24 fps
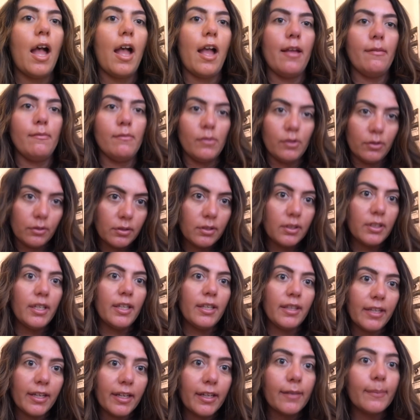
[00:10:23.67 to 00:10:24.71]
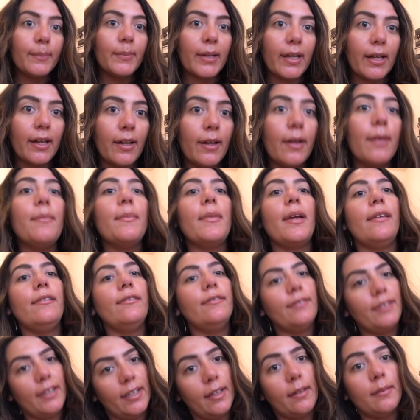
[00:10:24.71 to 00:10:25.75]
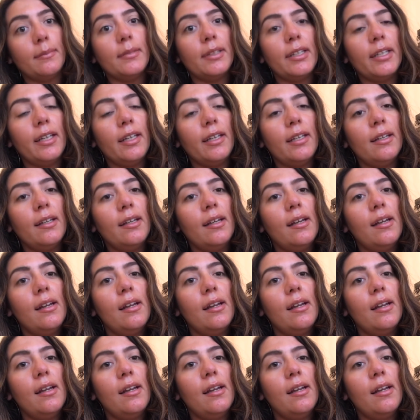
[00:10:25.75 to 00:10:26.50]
I mostly think about my family,